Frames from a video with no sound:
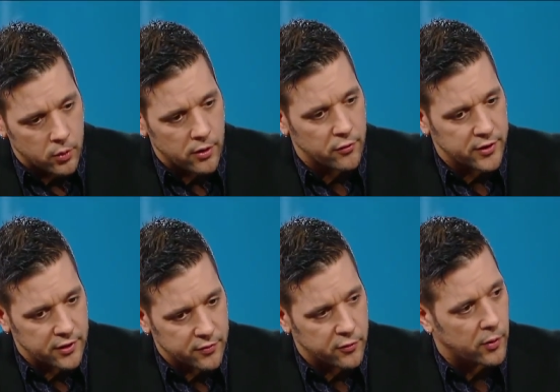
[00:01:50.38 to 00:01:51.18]
one of those
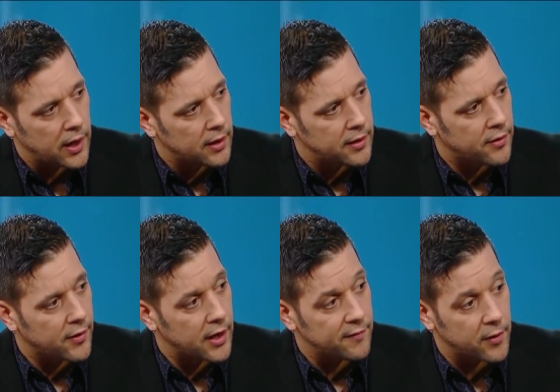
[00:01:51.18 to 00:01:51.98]
kids from Twilight and
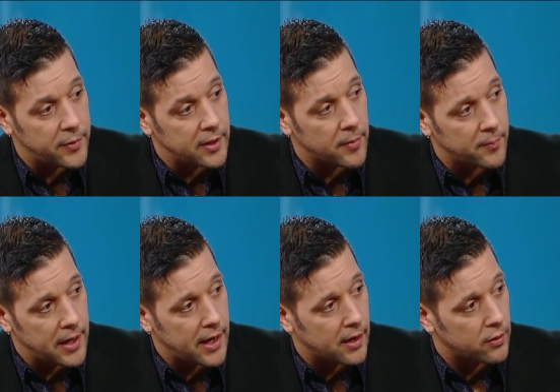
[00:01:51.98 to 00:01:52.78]
thought, if I beat him up
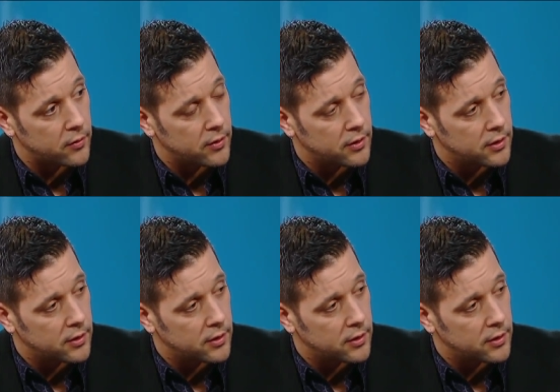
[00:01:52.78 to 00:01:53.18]
now,